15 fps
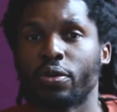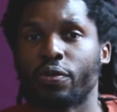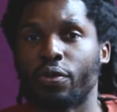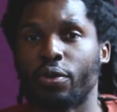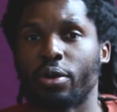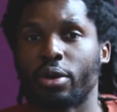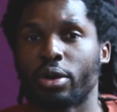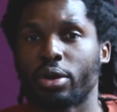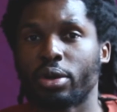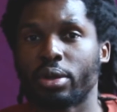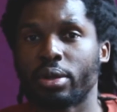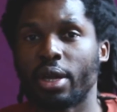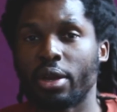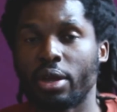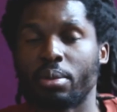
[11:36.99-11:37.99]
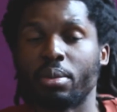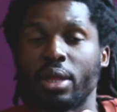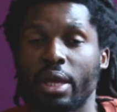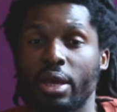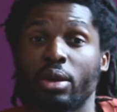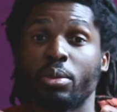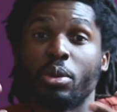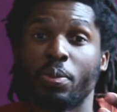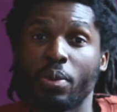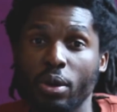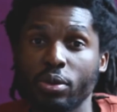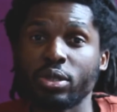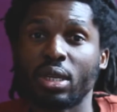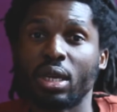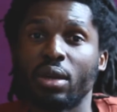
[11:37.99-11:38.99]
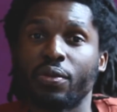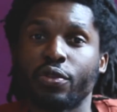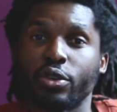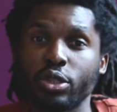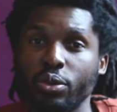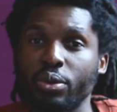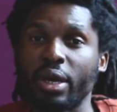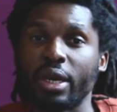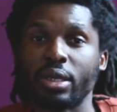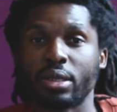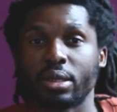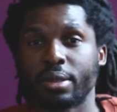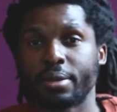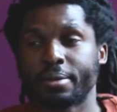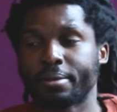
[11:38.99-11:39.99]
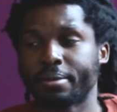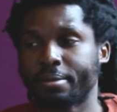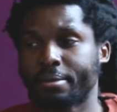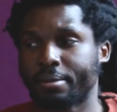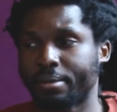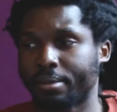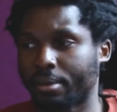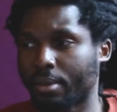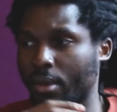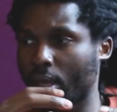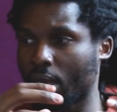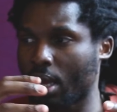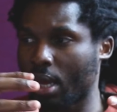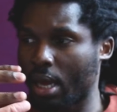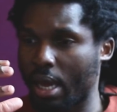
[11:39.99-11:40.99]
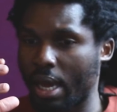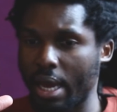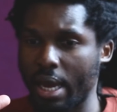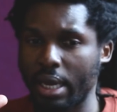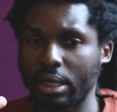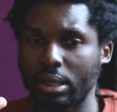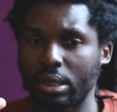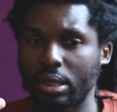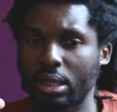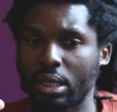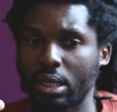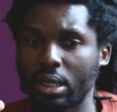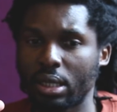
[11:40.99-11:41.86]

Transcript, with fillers: for they can be they can be posting for two days. And